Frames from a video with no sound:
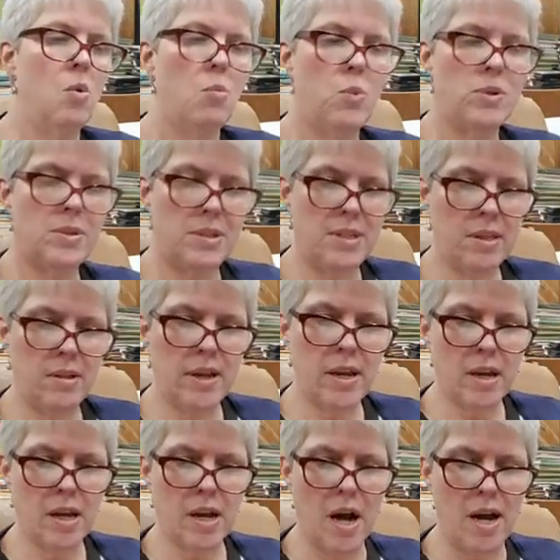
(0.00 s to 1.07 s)
We're stealing
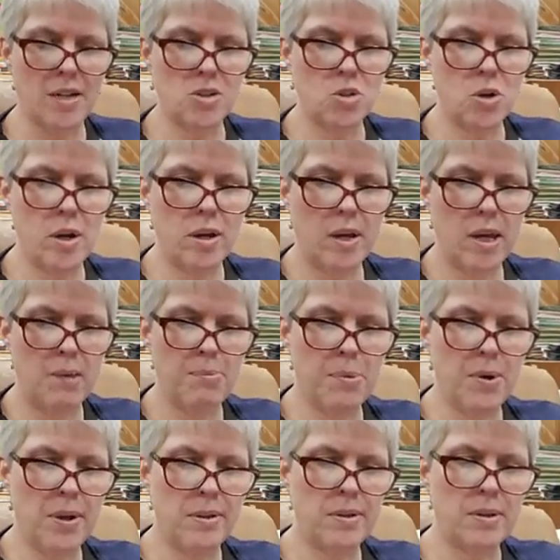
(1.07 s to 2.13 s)
a Contra, he
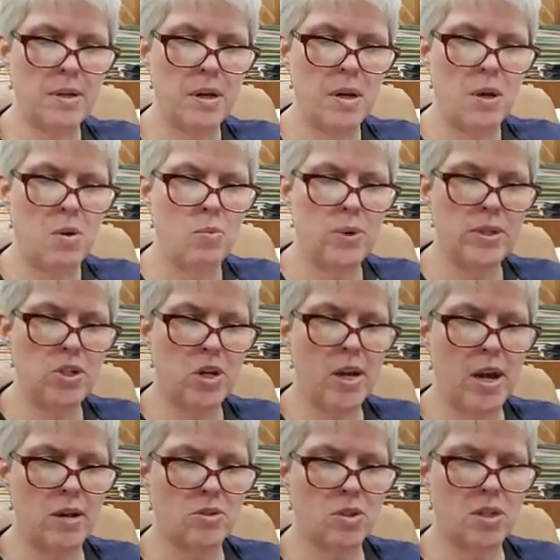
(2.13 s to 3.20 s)
breathed, reaching
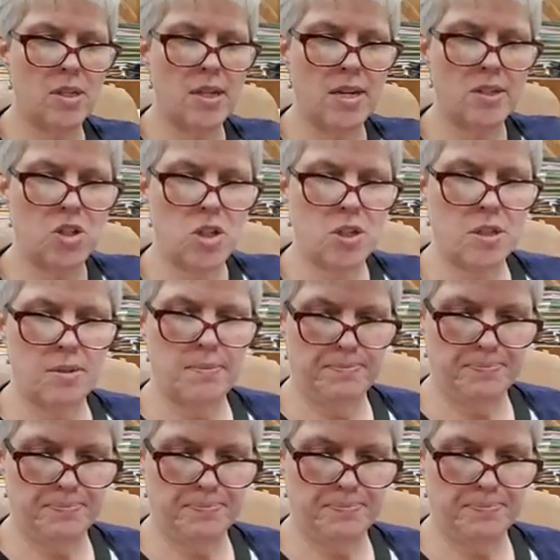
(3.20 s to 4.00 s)
out to touch it.